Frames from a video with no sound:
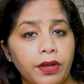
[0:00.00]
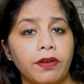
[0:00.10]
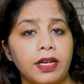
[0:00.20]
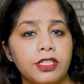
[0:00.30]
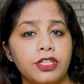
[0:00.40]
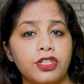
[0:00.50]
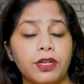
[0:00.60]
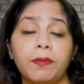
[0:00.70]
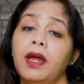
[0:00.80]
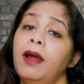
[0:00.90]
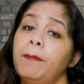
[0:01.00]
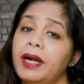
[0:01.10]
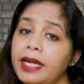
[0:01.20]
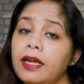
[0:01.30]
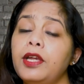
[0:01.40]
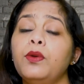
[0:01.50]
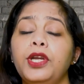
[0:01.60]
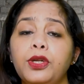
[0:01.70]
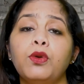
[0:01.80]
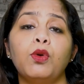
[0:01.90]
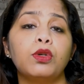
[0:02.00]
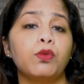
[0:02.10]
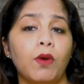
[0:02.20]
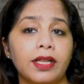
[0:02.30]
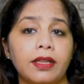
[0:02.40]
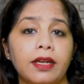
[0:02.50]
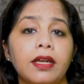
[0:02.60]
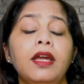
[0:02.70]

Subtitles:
relationship. But here you need to note one thing.